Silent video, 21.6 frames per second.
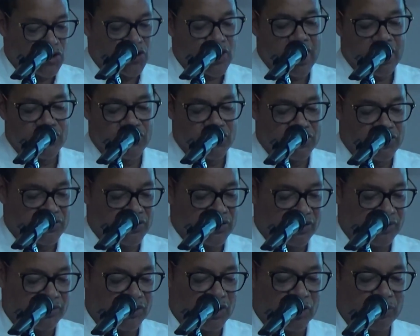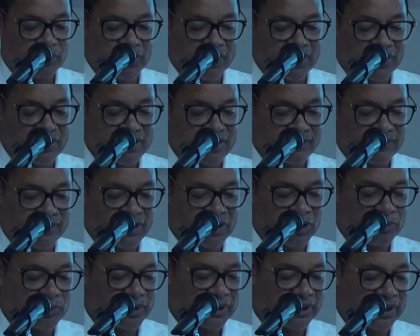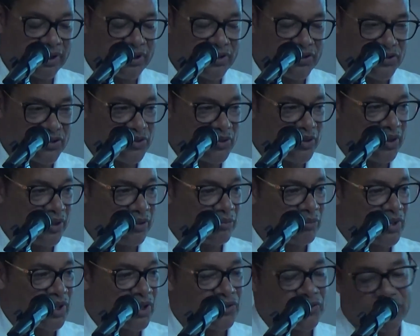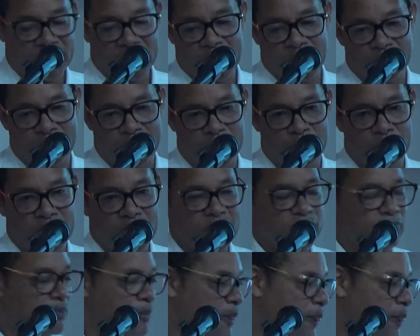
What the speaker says: trajectory of Dominica's development and history. Thank you very much.